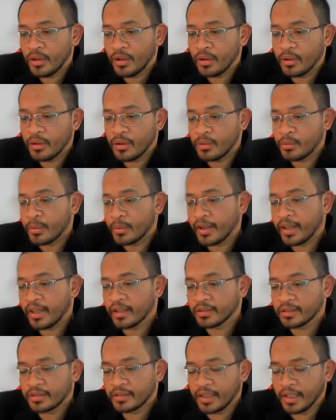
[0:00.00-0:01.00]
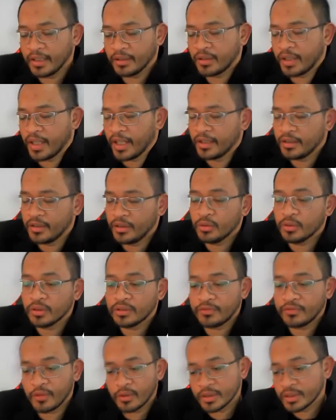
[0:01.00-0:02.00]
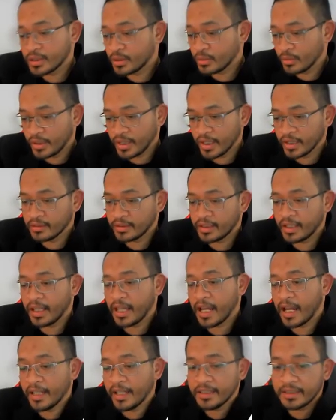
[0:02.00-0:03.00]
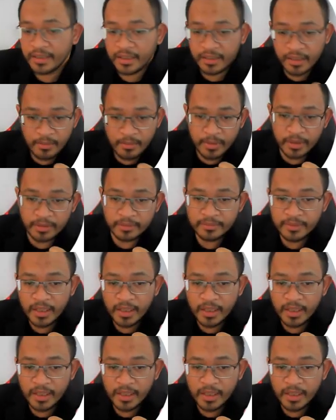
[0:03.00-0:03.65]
or what else that you can use for a student. Okay, IC number.